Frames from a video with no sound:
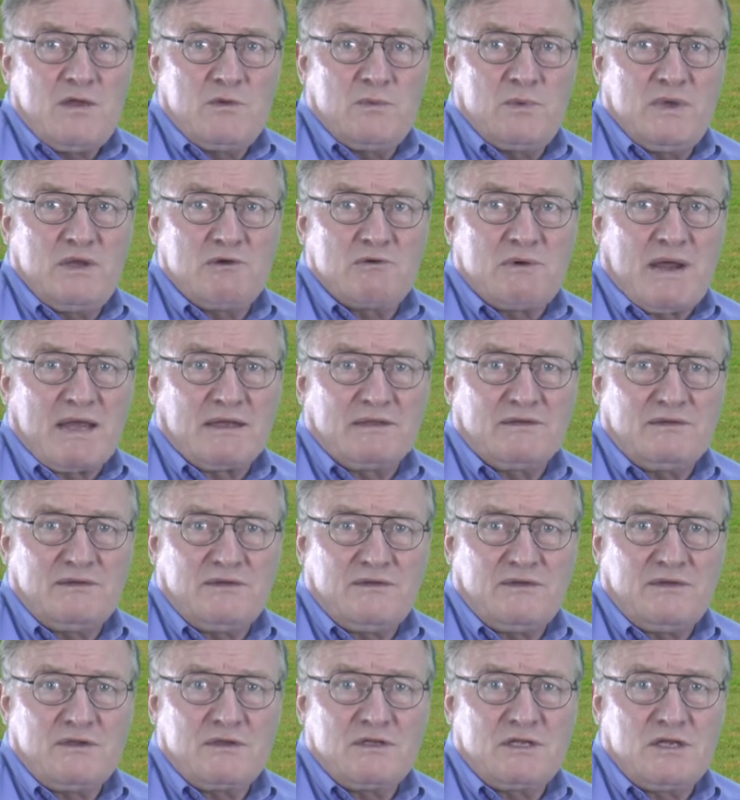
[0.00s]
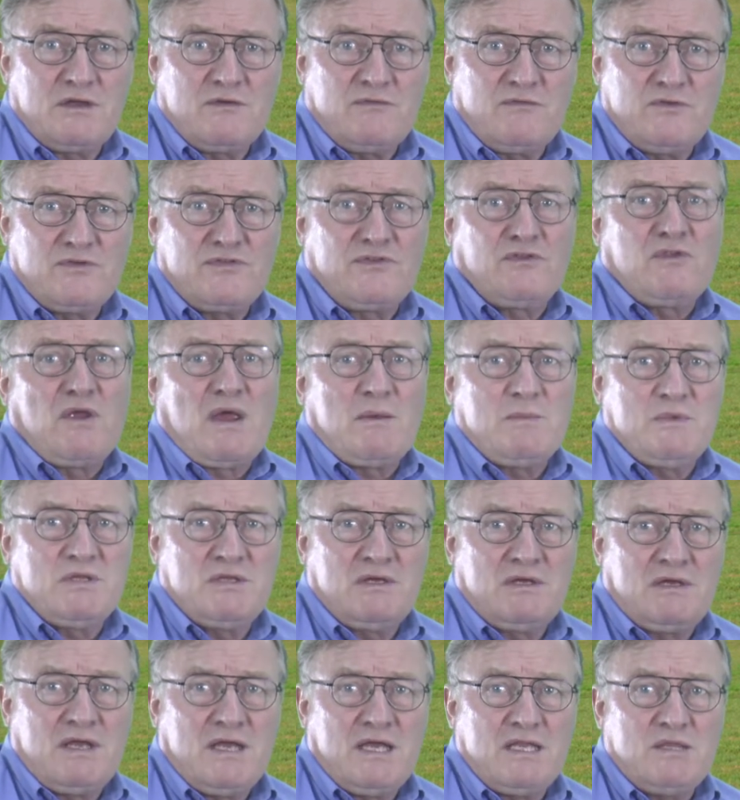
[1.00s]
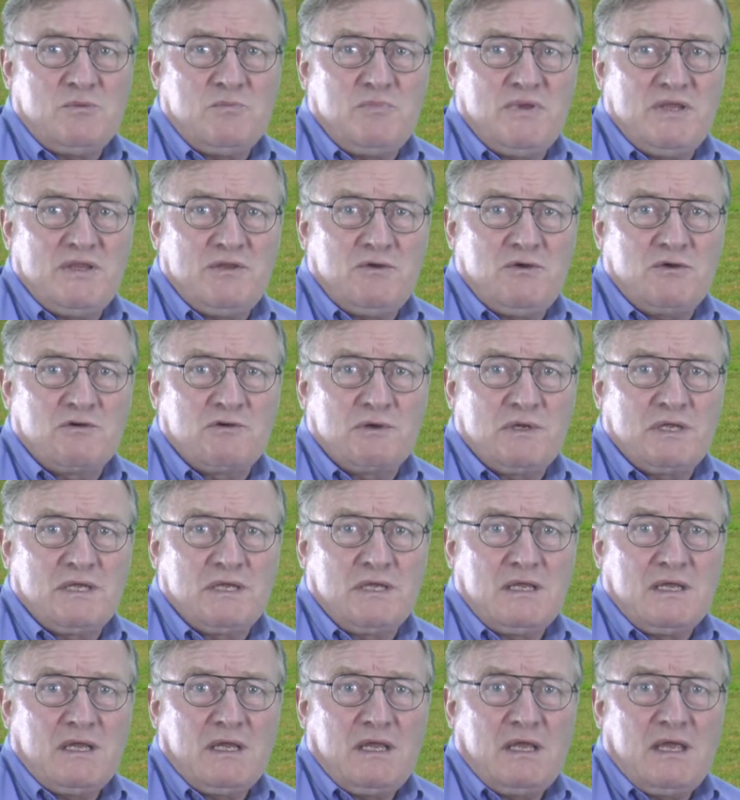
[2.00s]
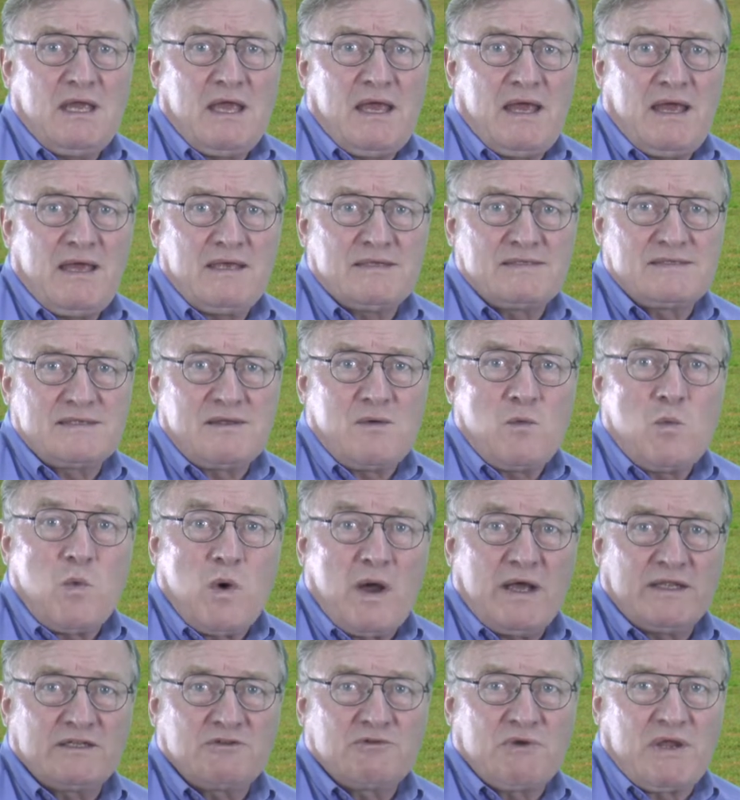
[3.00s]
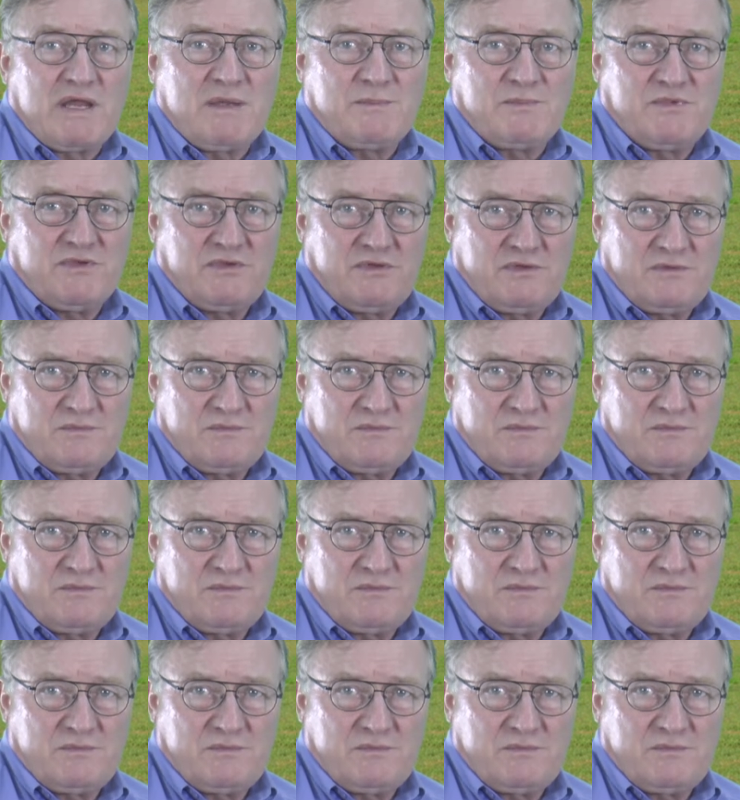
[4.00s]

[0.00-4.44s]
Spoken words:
We ranked Gewürztraminer and Pinot Gris as white grapes.